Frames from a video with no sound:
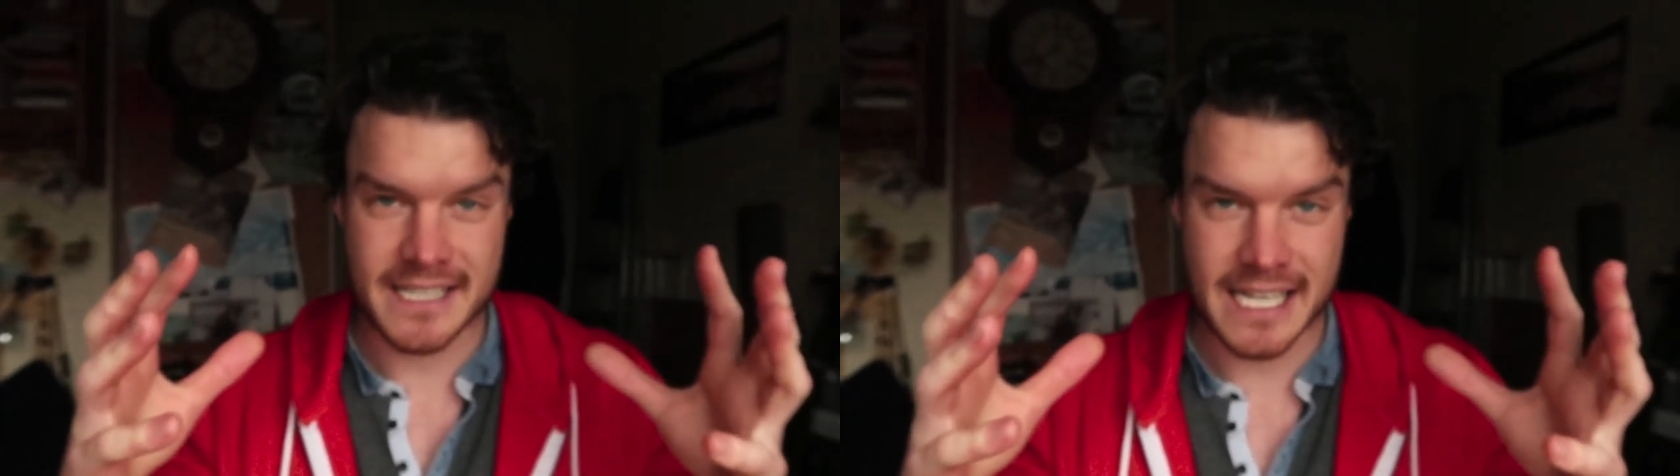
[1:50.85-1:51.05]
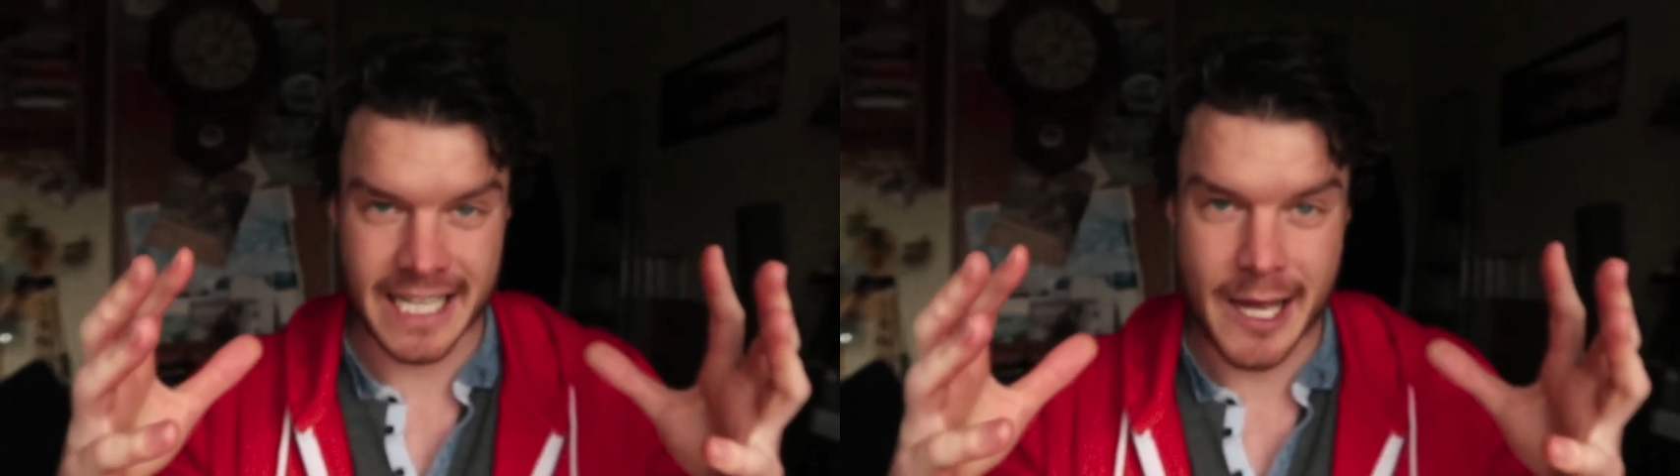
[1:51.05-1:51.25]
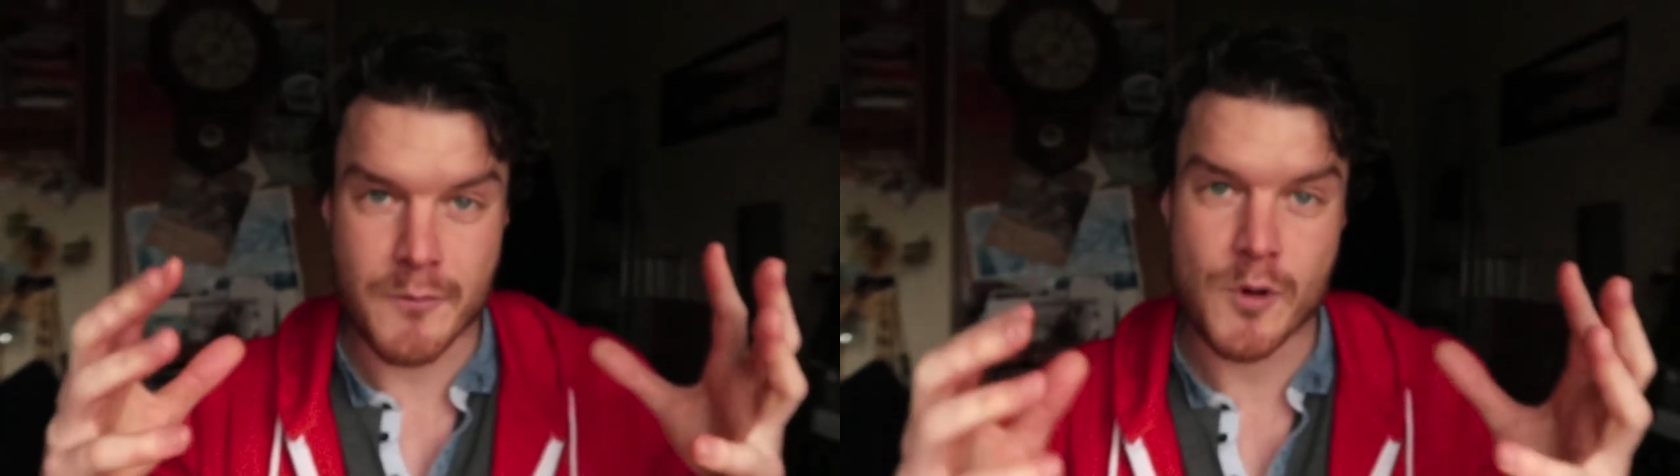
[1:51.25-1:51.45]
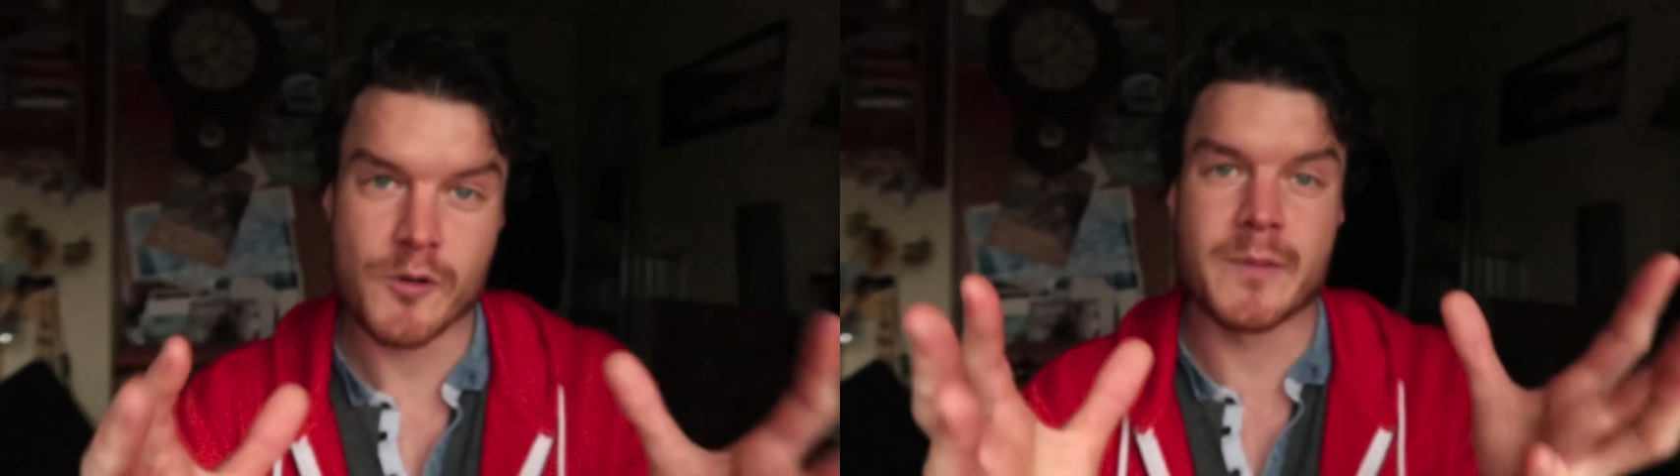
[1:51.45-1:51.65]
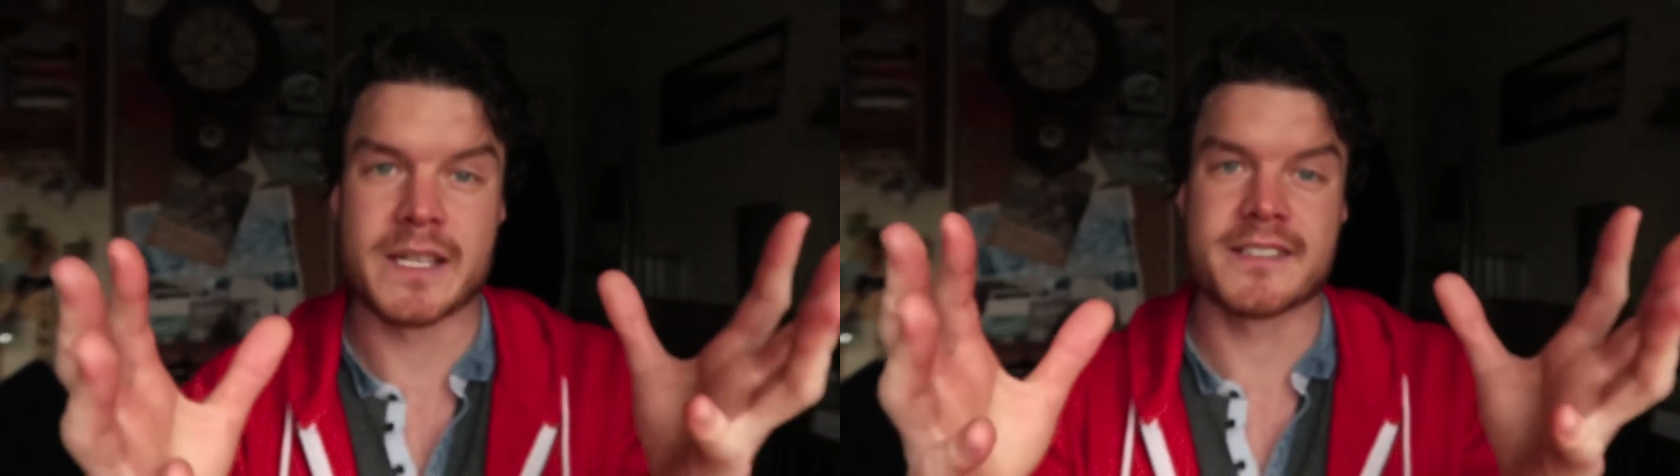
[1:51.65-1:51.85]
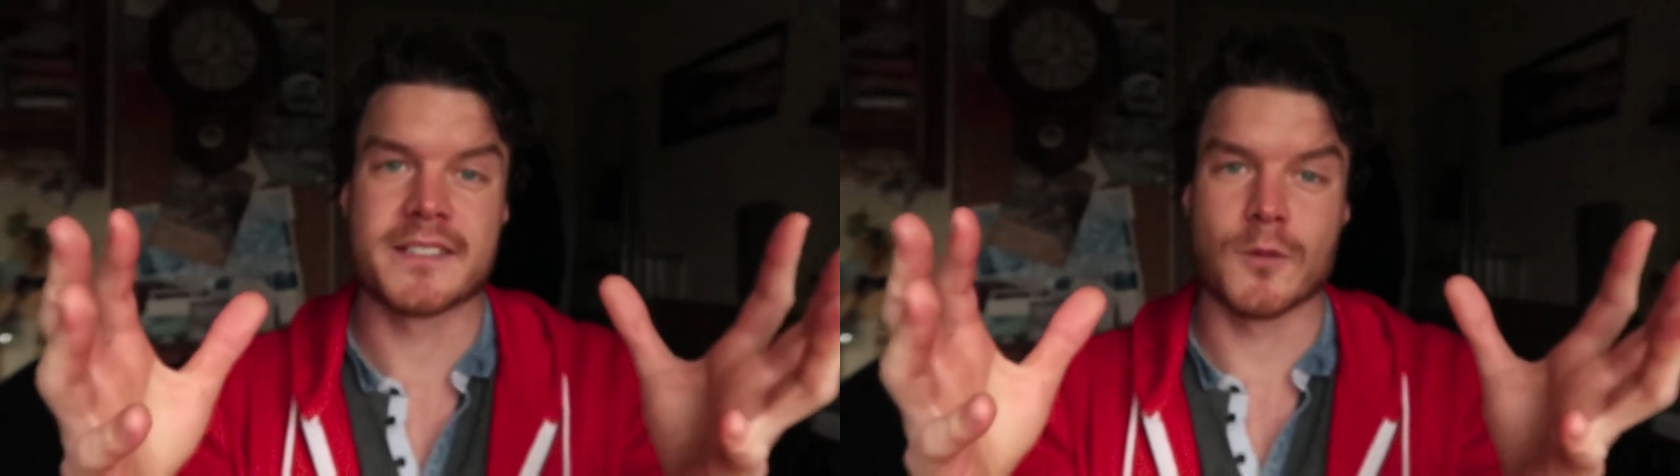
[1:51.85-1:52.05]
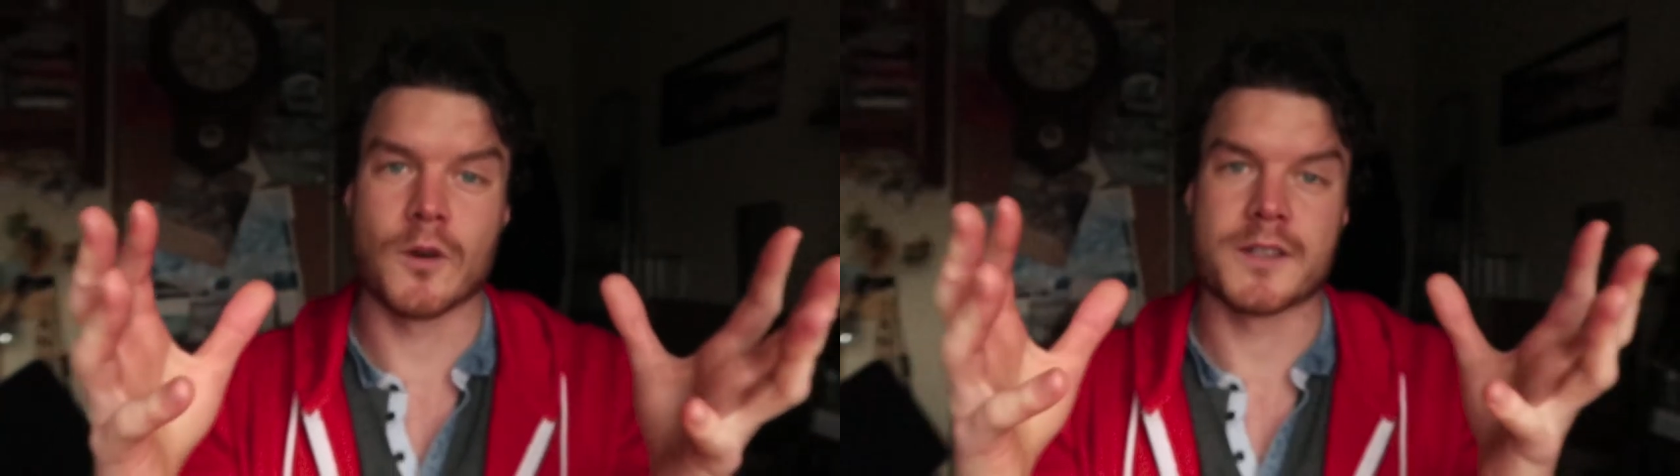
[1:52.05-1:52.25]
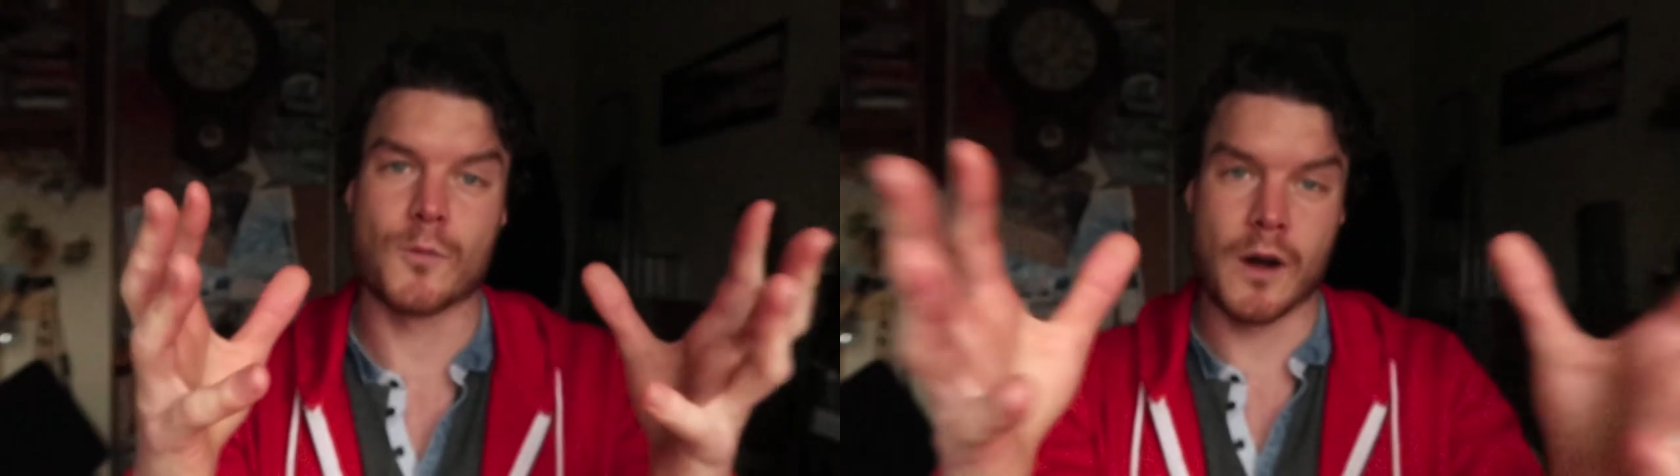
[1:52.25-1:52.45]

like a movement towards